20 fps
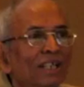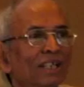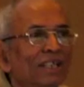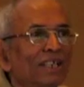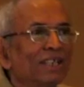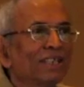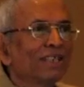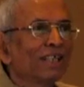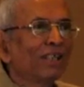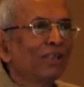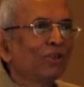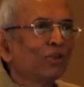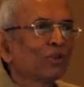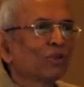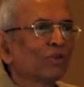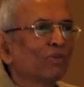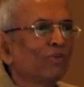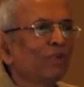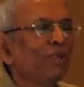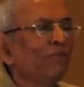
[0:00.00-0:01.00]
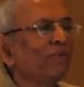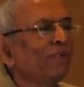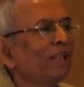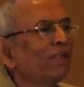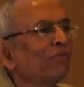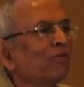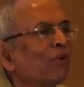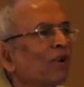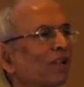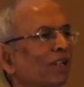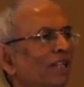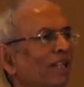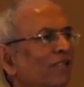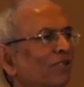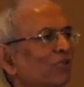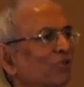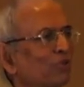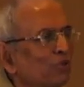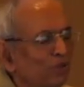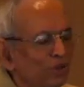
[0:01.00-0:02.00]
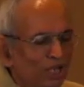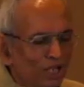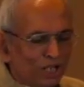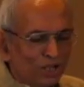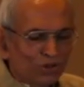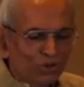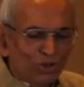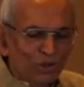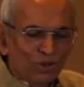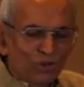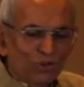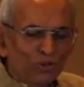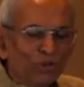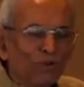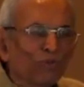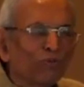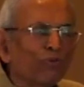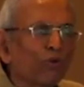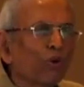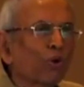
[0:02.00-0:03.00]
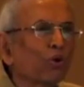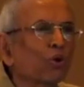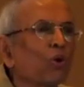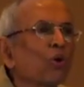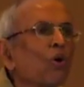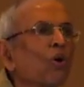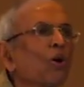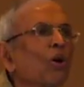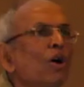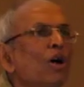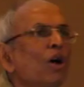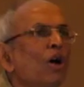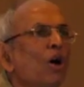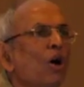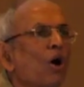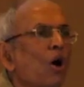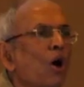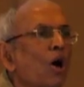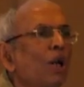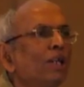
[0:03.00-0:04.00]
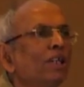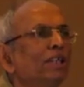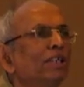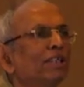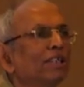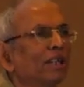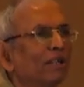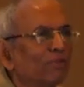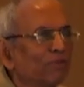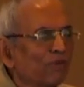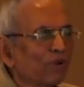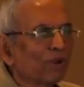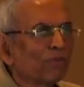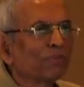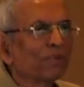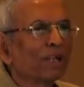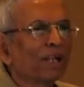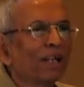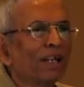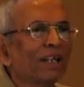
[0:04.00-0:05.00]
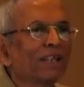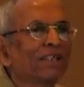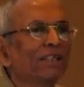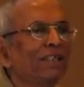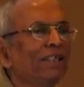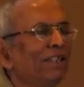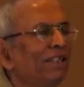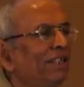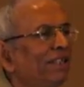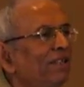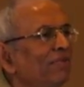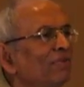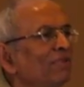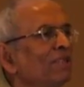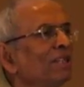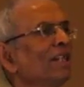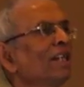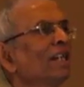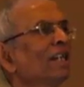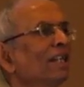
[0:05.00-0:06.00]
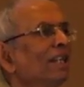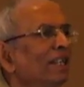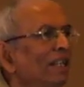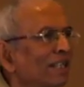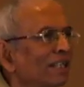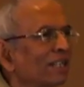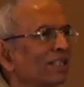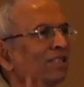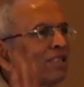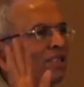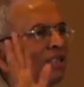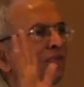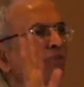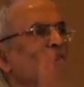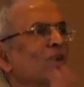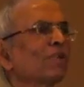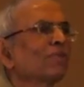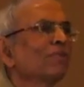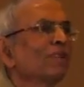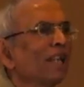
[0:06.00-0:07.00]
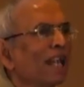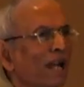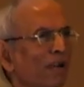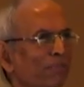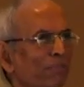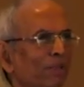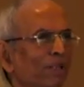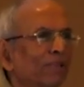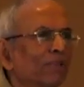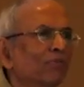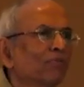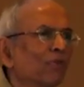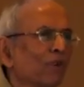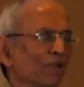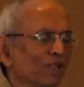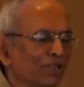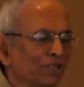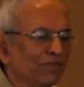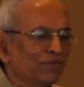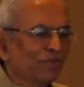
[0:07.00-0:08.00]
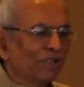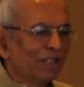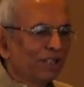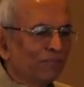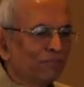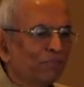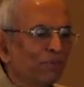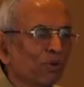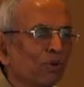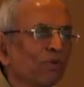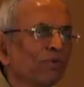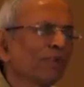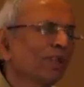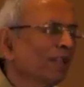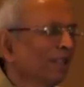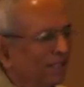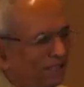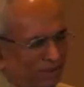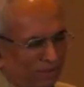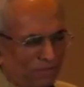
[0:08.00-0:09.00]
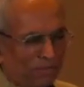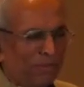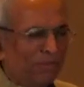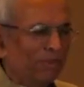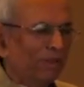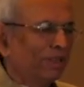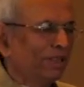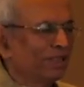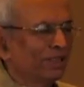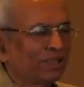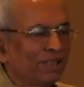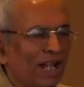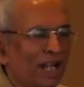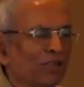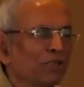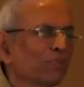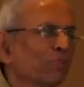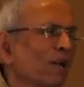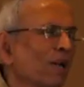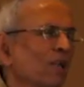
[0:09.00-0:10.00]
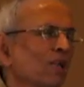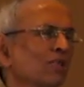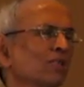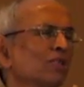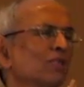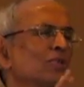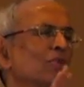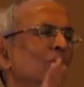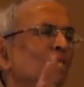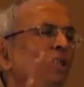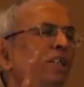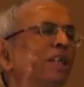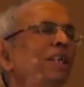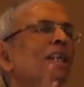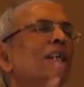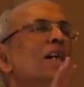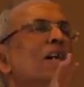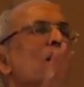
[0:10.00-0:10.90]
They said, look, we will for next 2 years or so forego all income from collecting leaves. Let us see what will happen. Forest will improve. This Diospyros is only